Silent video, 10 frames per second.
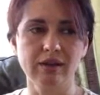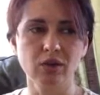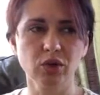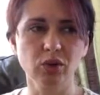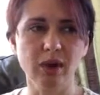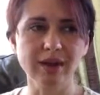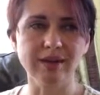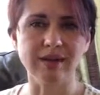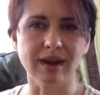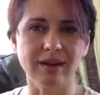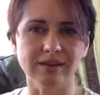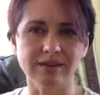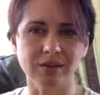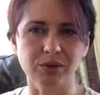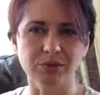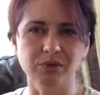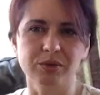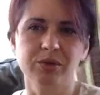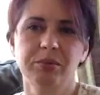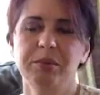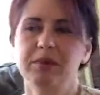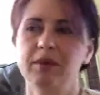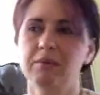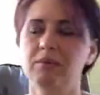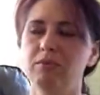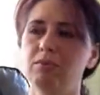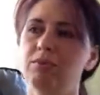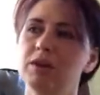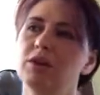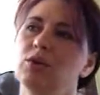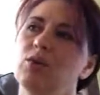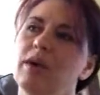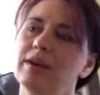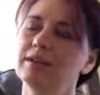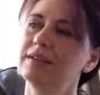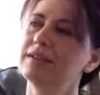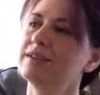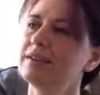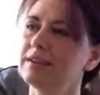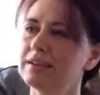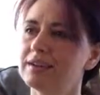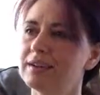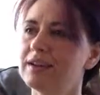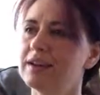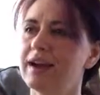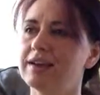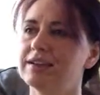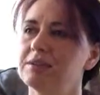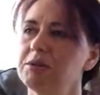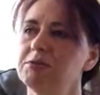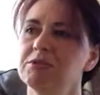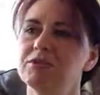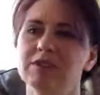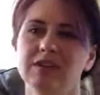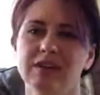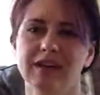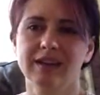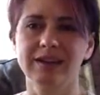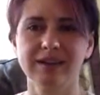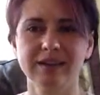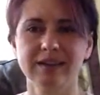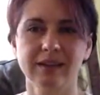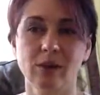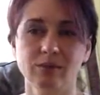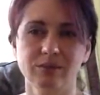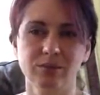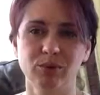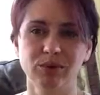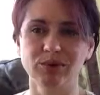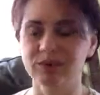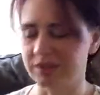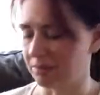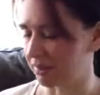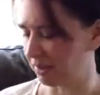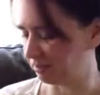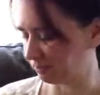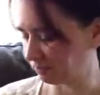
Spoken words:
They were quite nice, the uniforms. I remember them being quite nice. It made me feel like I was important or something.